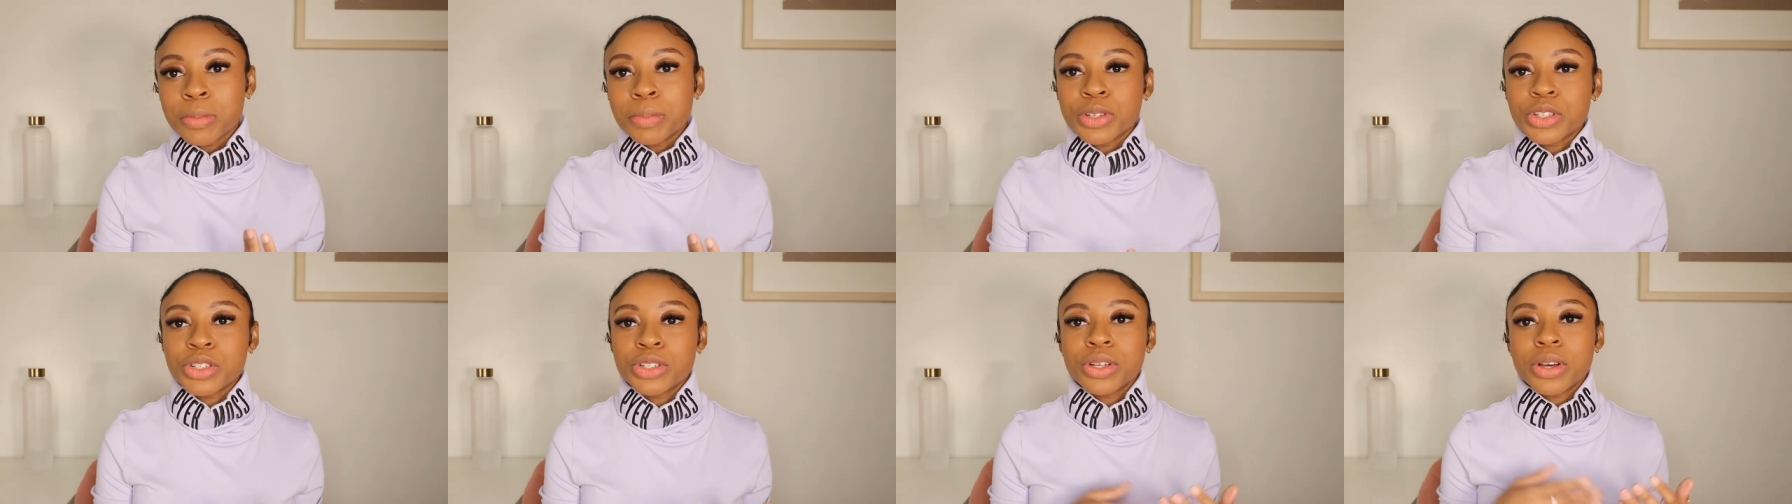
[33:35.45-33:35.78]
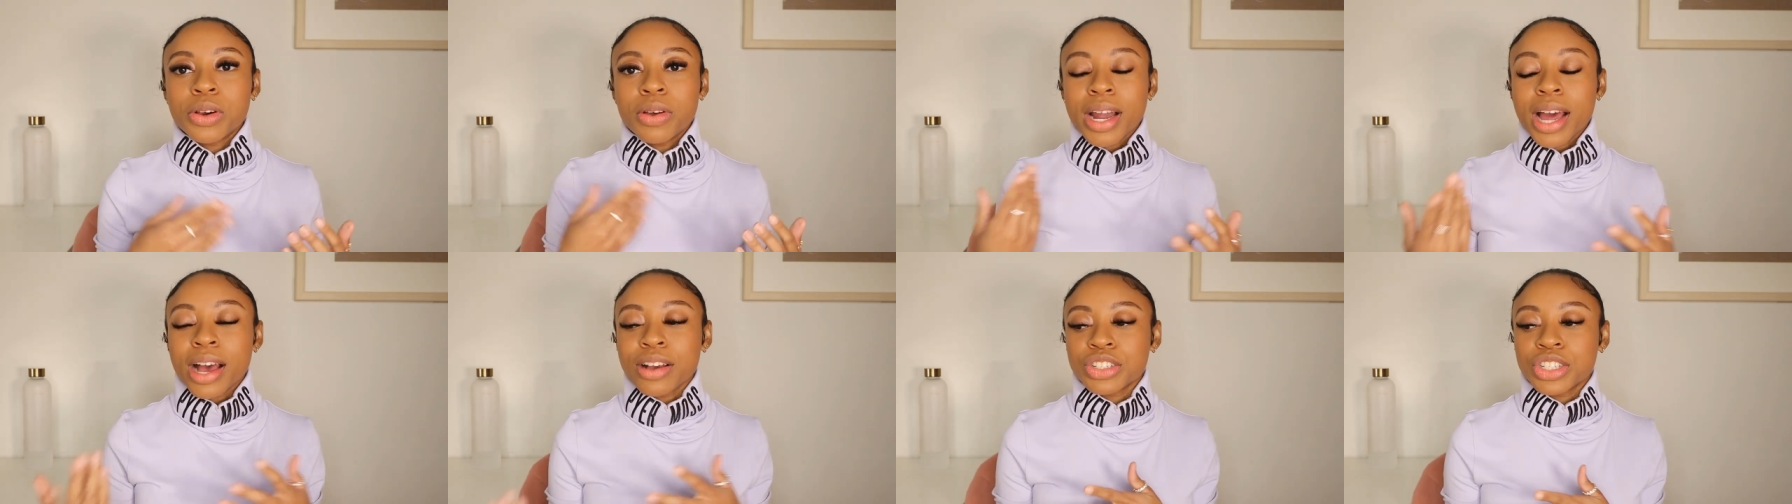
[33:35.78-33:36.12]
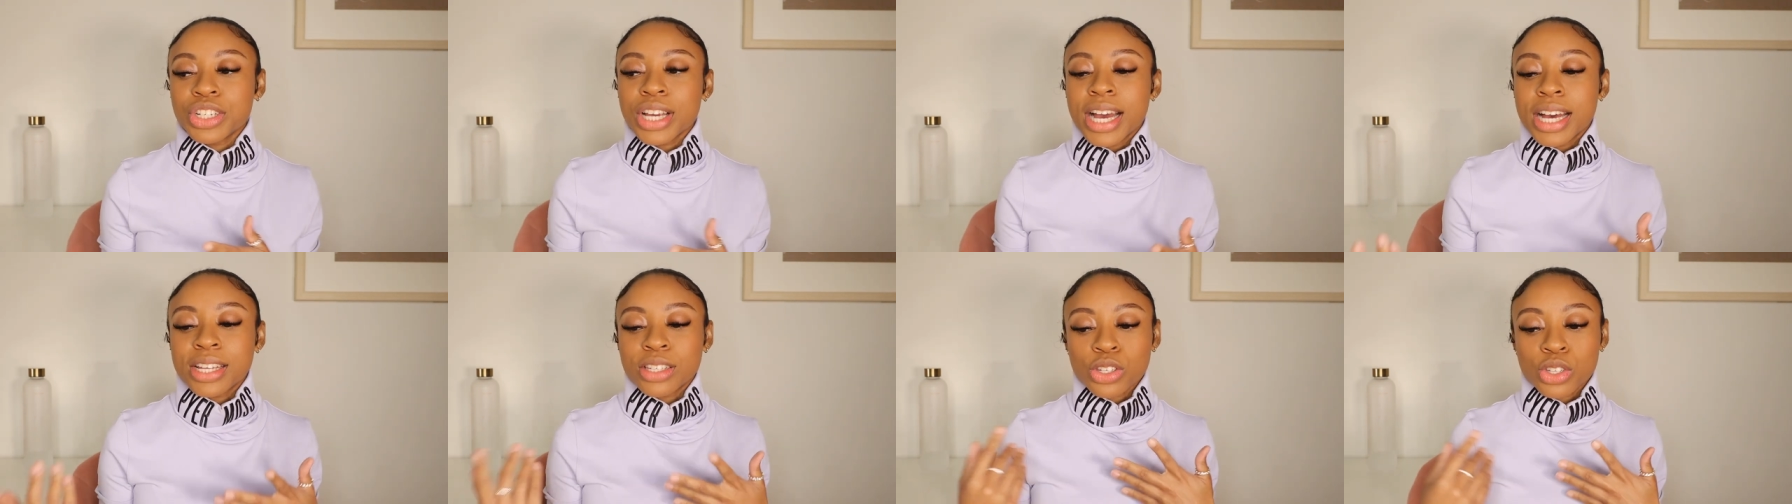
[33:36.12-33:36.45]
But, you know, now
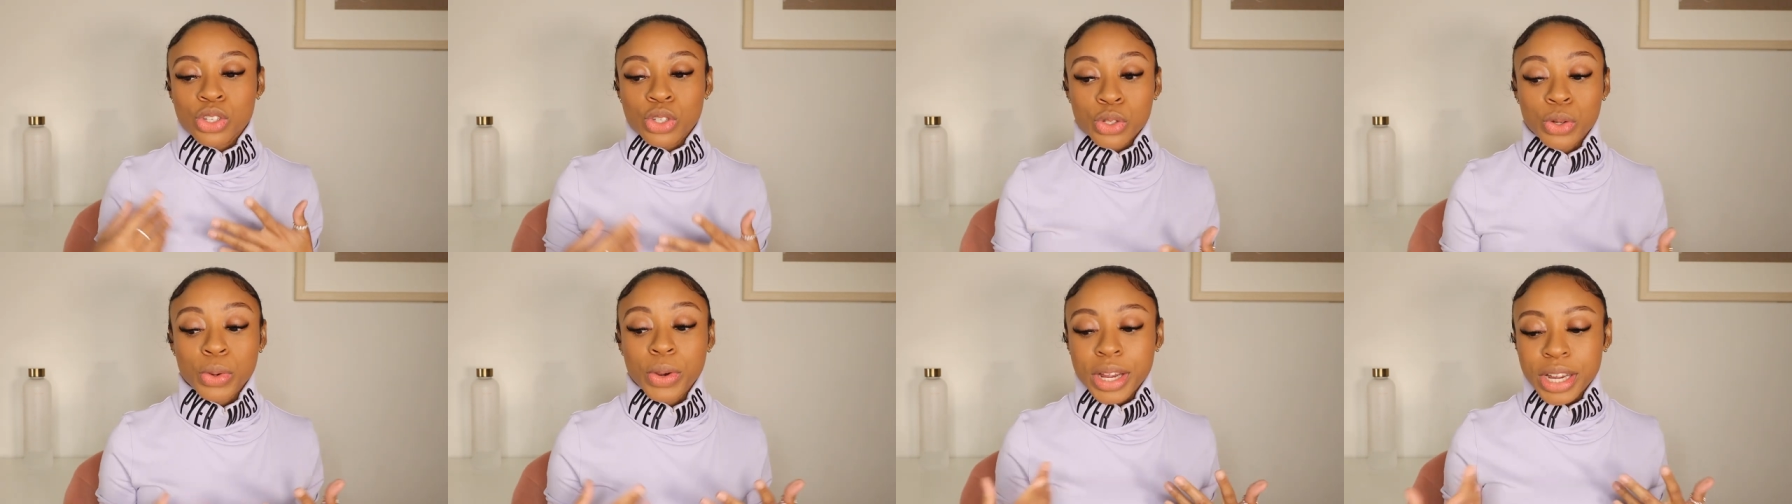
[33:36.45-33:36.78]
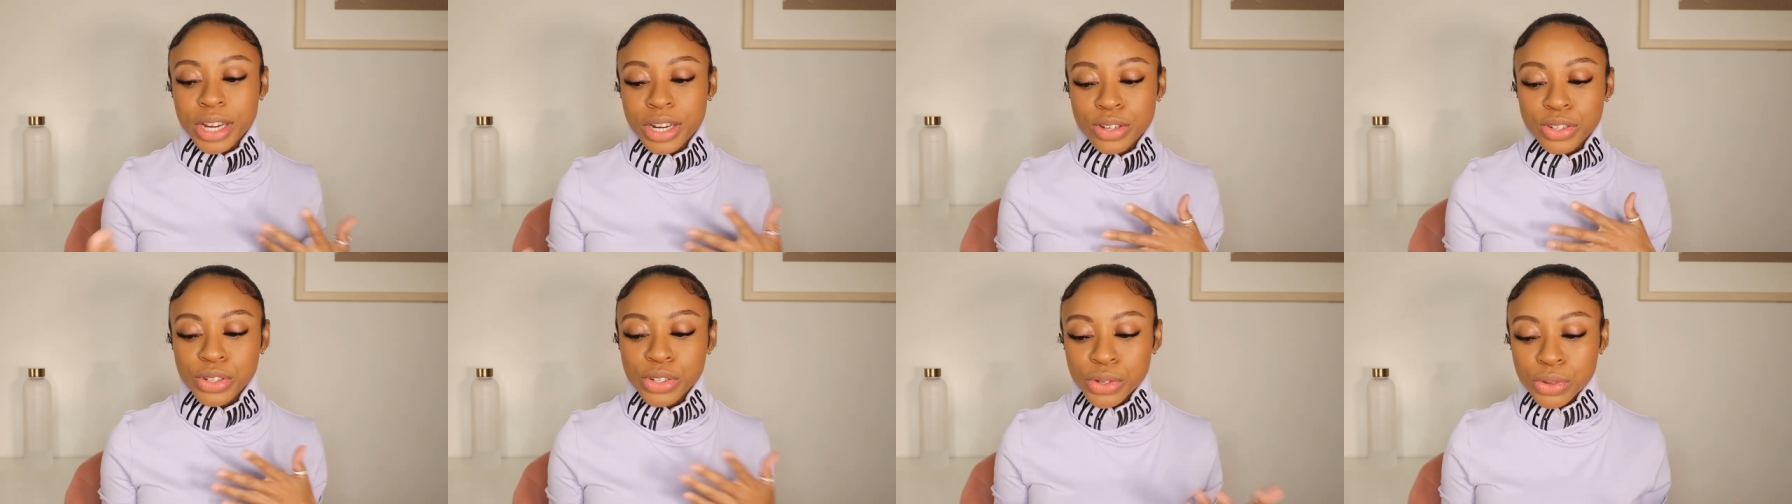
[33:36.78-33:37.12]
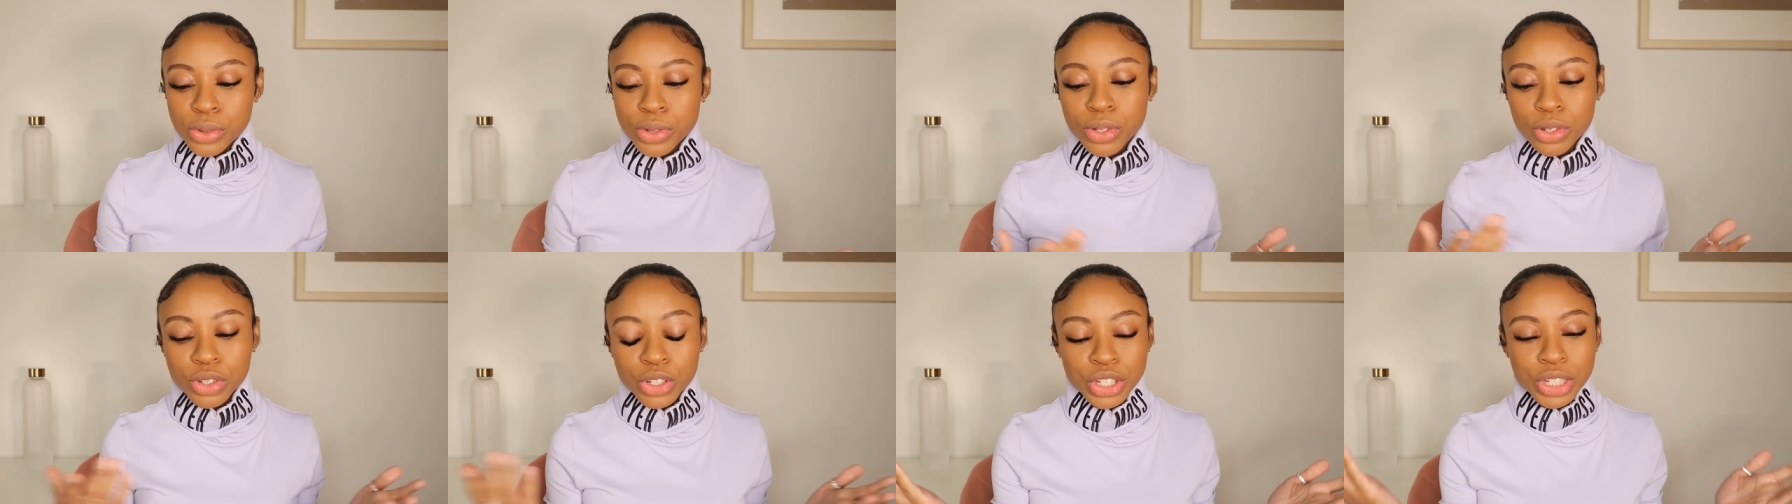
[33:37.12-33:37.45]
she has a store here
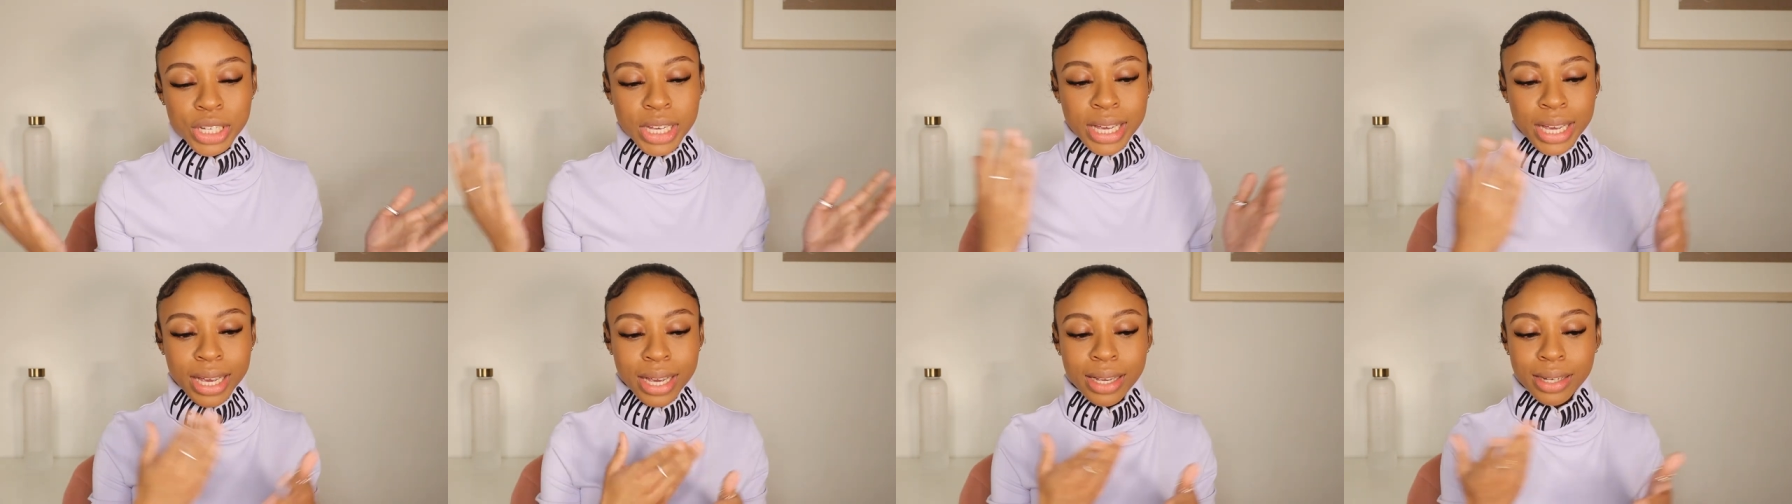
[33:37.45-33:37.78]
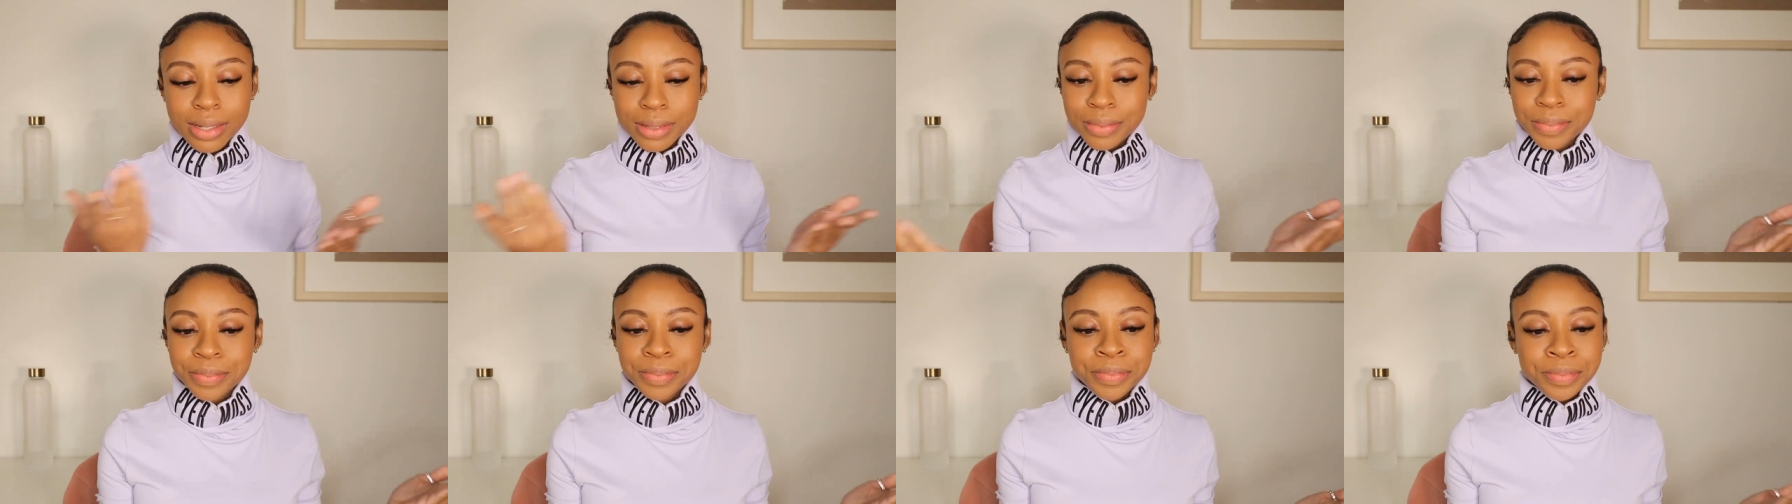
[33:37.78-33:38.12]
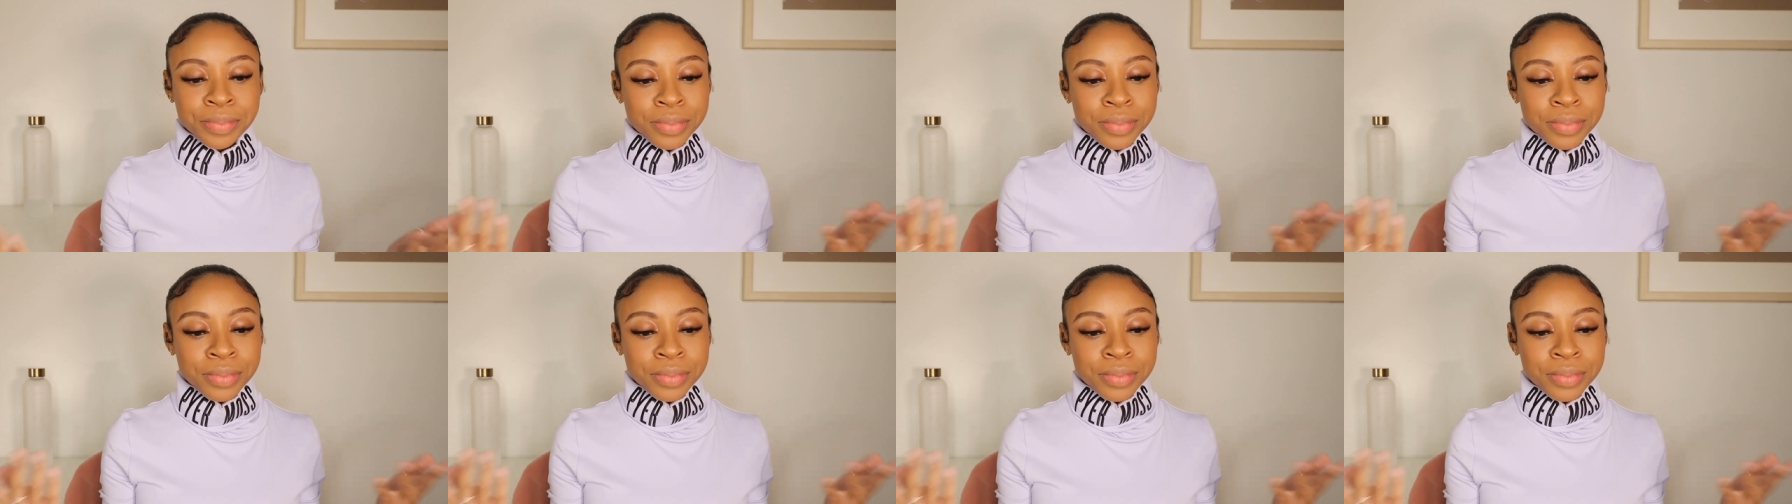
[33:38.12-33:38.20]
too, so she can